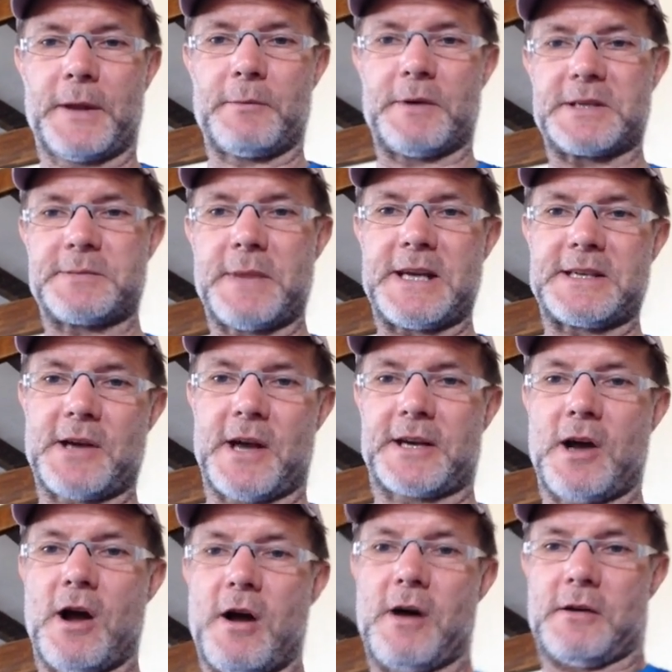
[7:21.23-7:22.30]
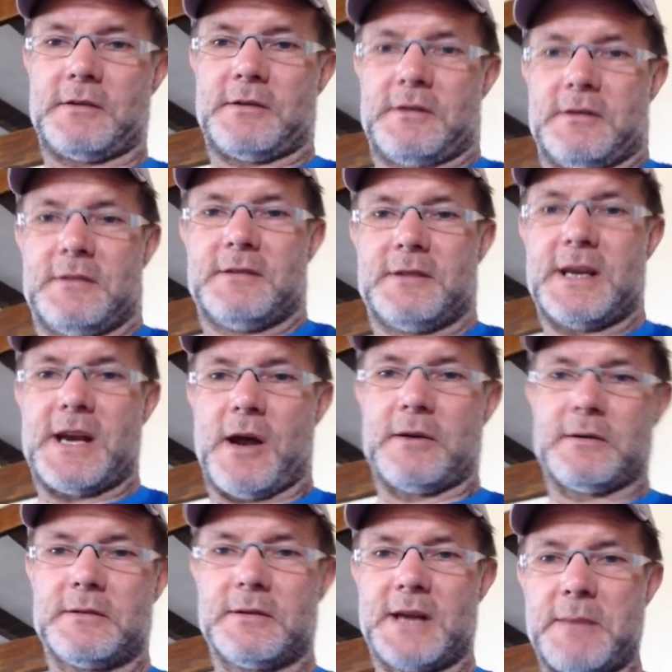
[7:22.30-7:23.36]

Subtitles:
which means I can't, you know,